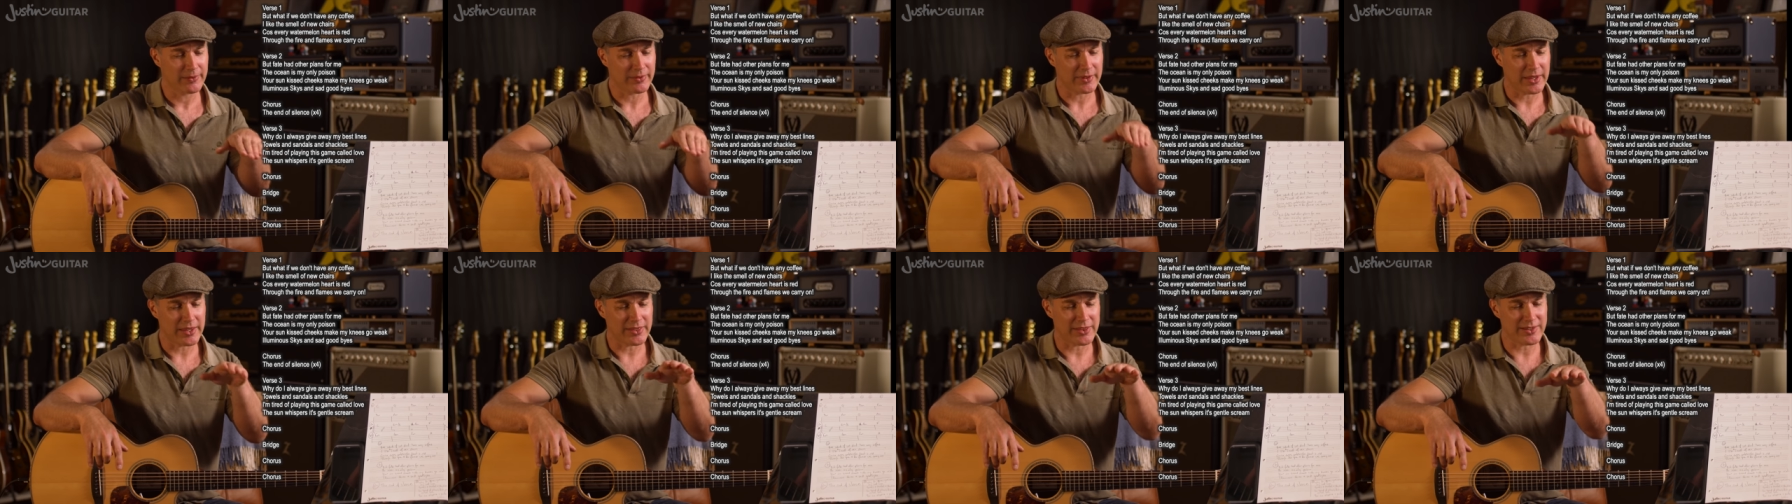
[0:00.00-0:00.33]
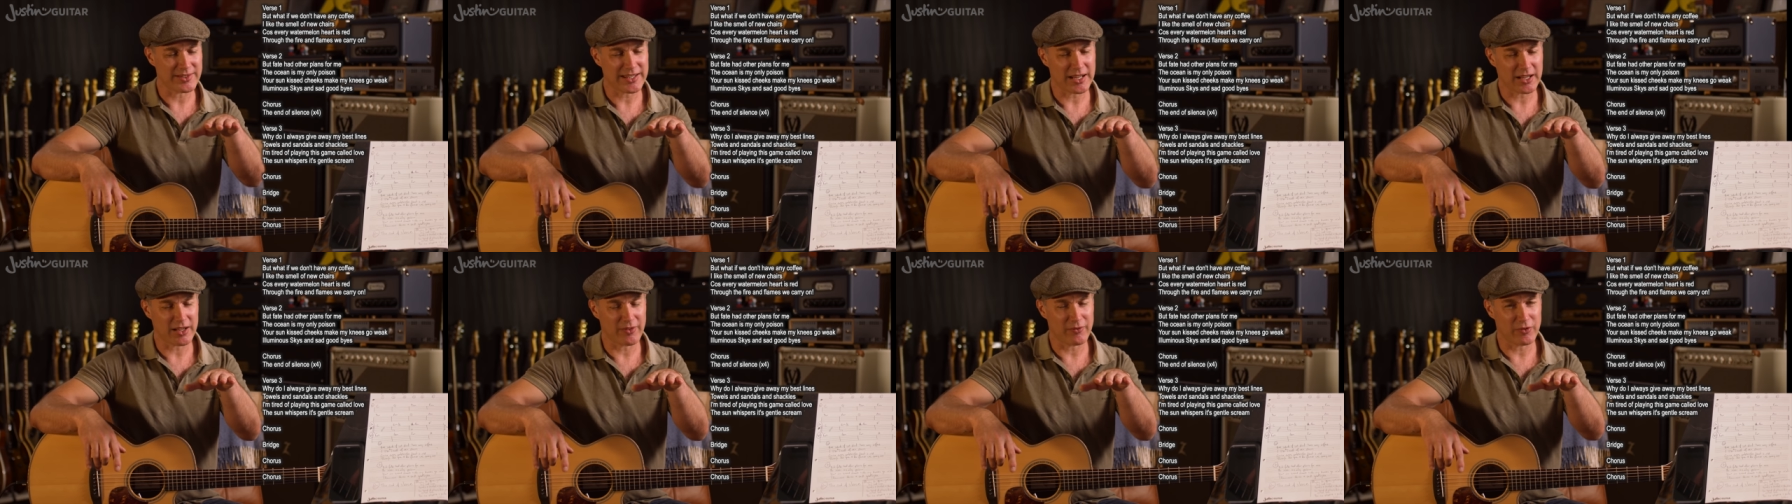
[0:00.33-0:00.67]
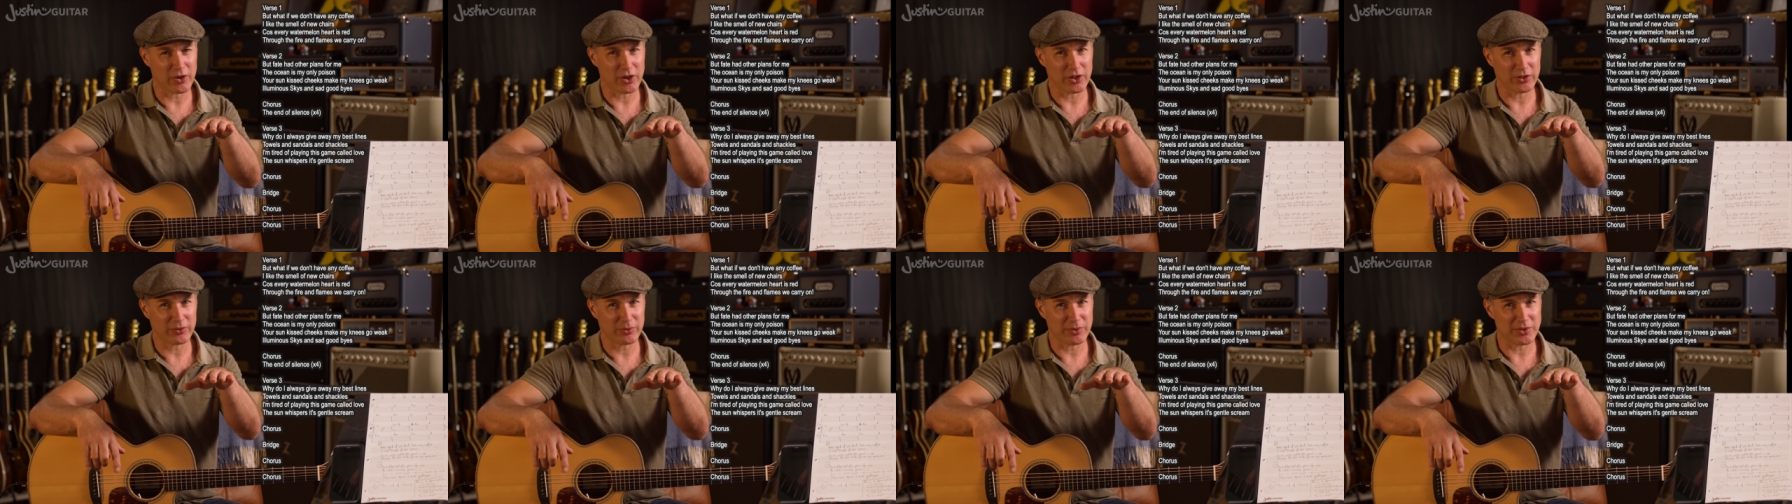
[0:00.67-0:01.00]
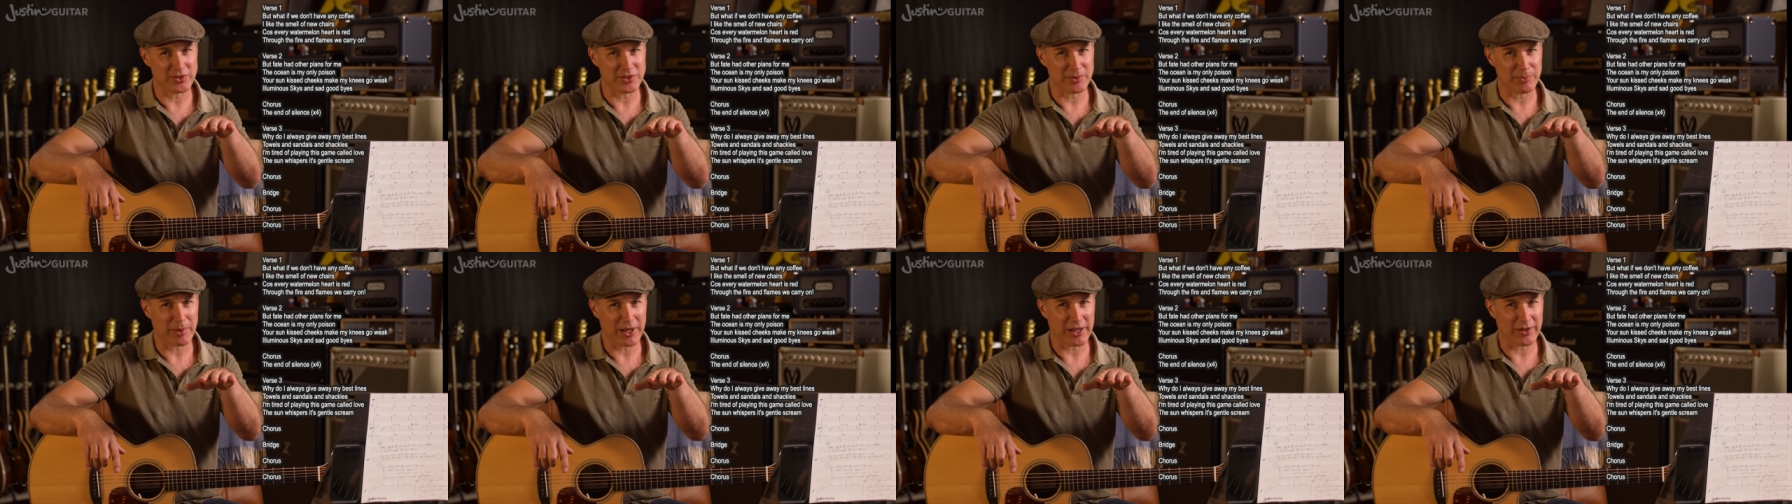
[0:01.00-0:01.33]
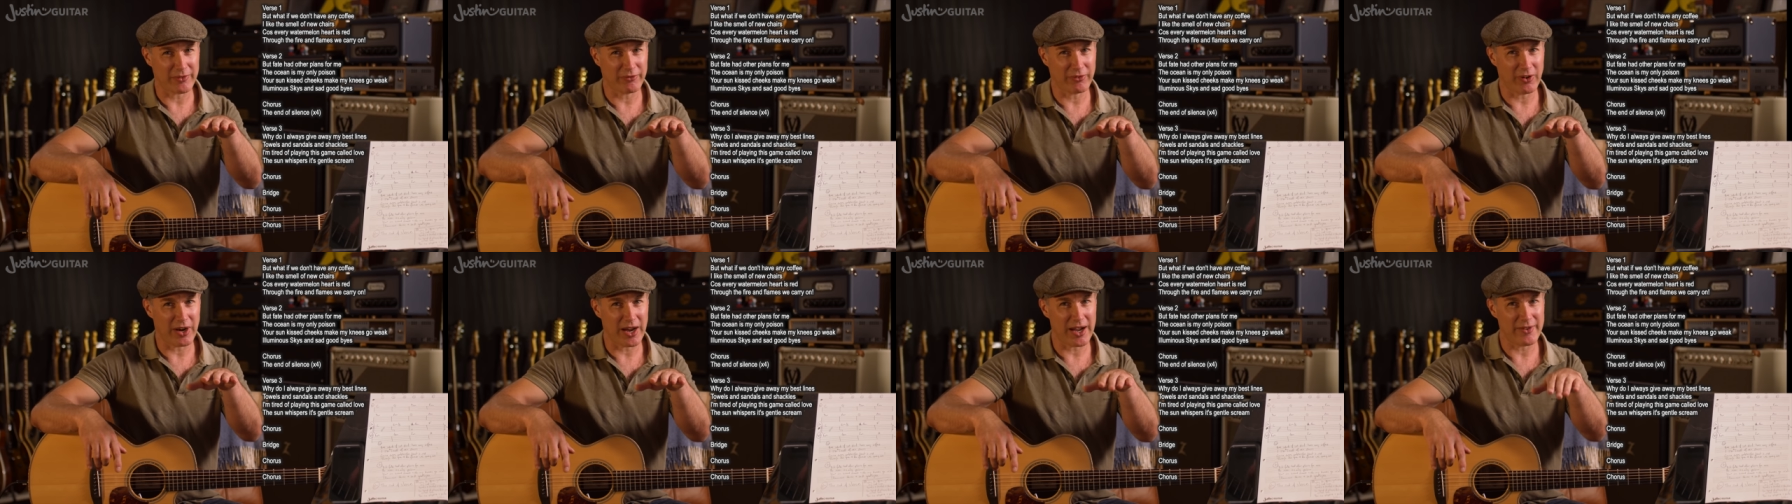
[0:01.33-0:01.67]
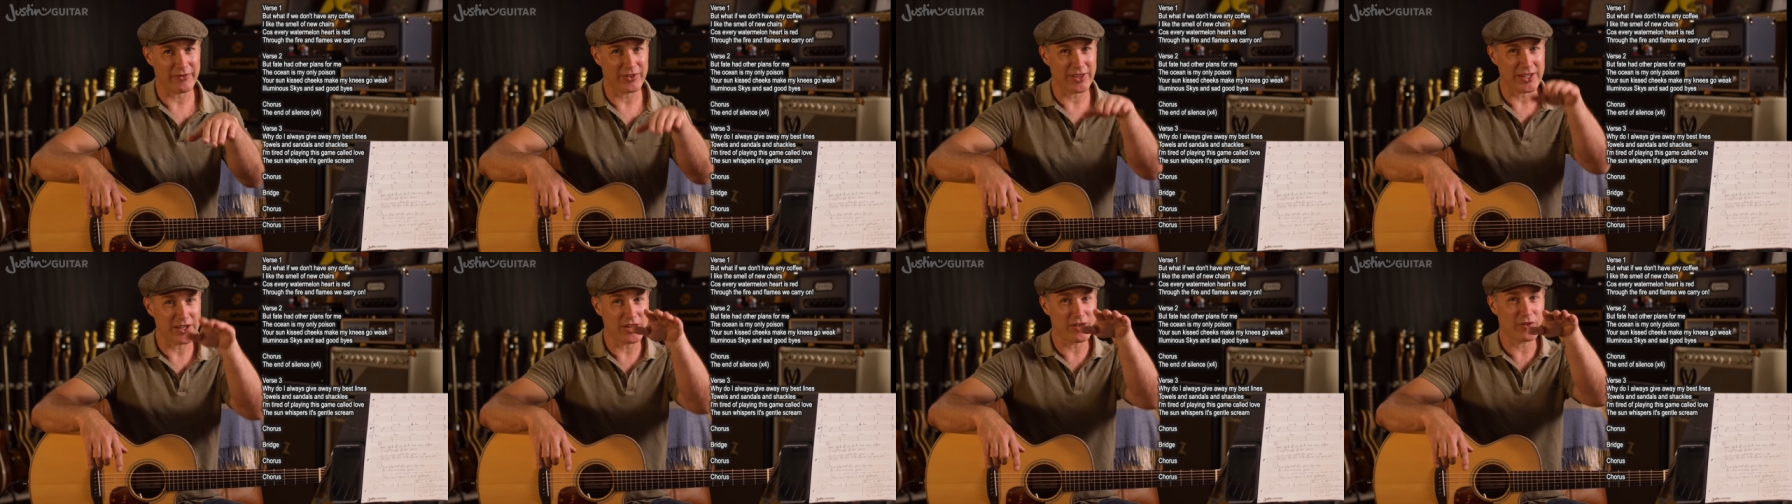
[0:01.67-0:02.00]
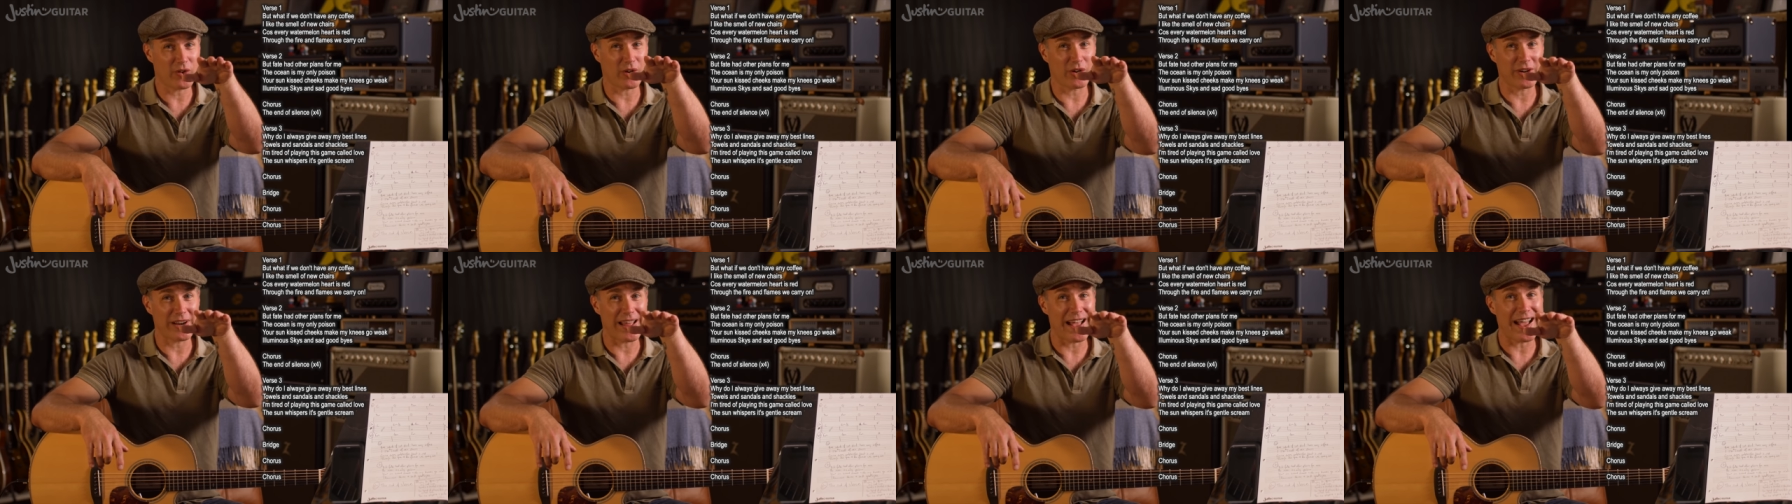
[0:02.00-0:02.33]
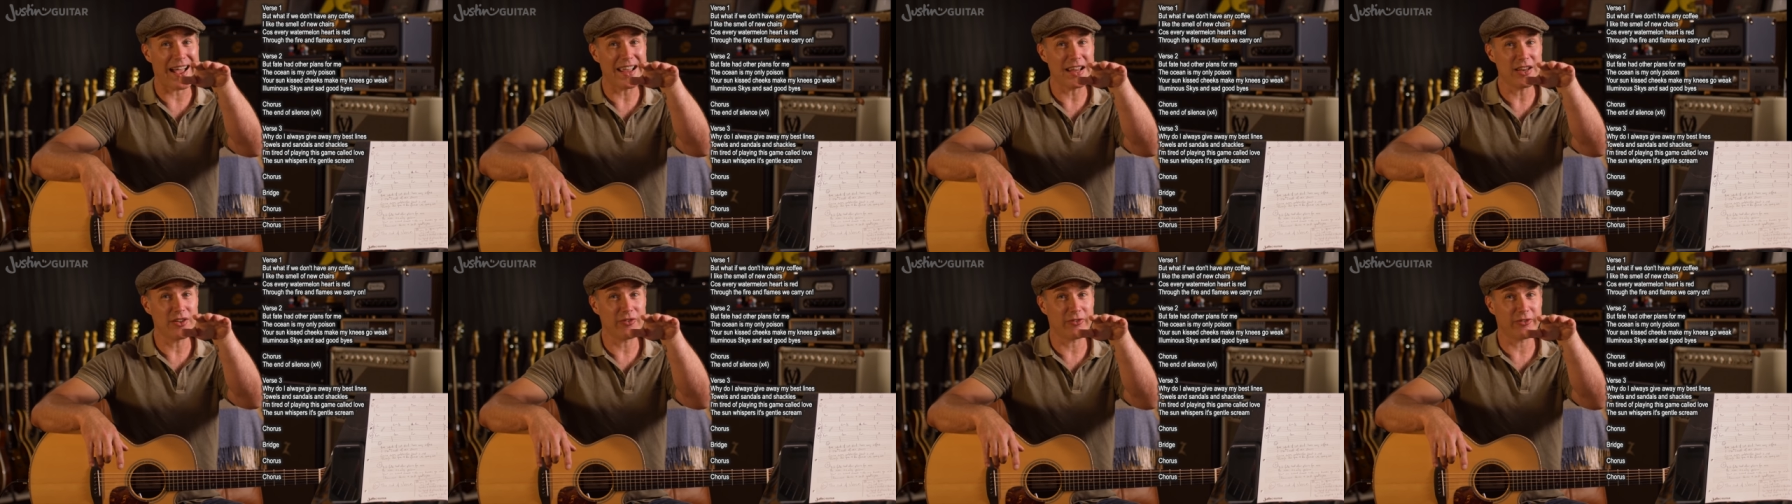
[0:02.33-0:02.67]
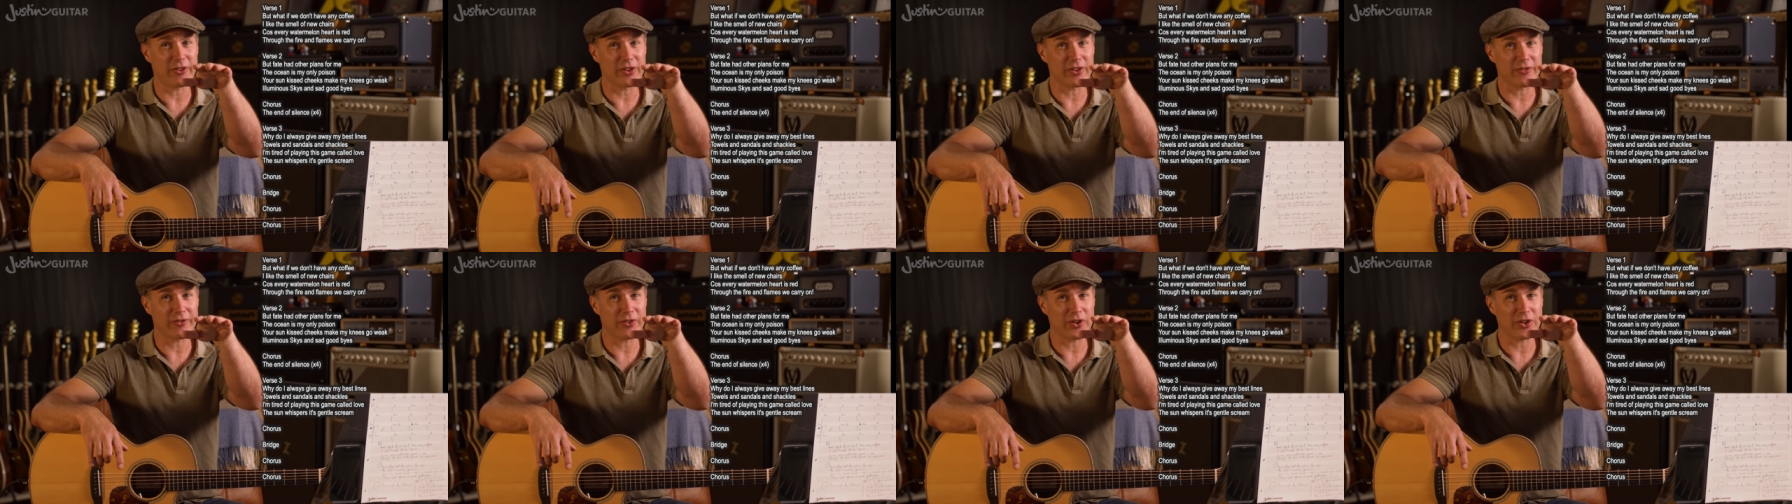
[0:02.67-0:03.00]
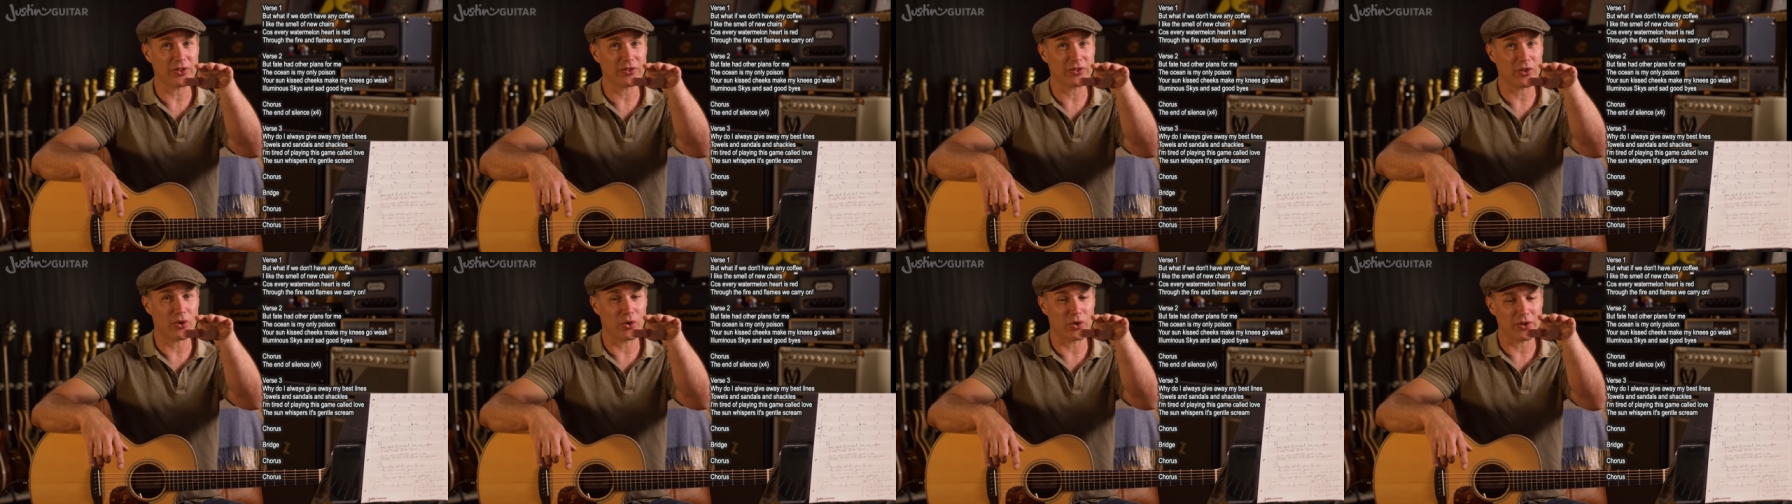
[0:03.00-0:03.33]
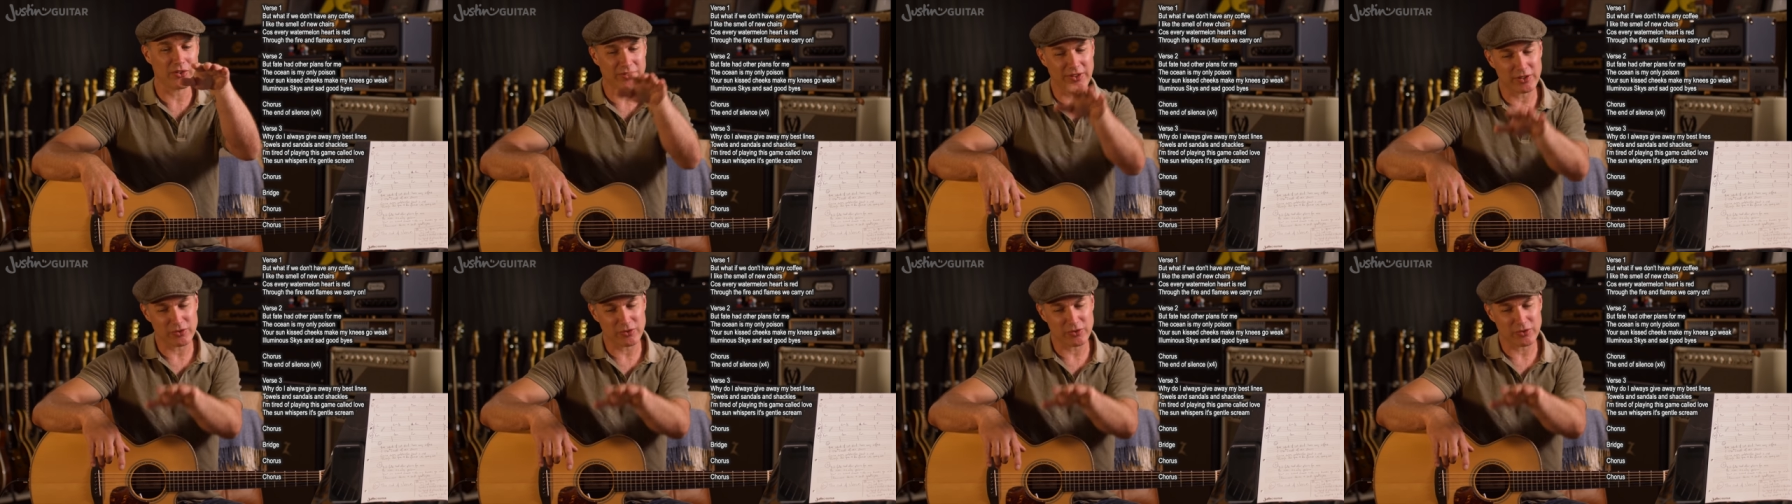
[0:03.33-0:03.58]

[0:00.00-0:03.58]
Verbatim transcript: then the second verse which is about a five and then you've got an eight for the first chorus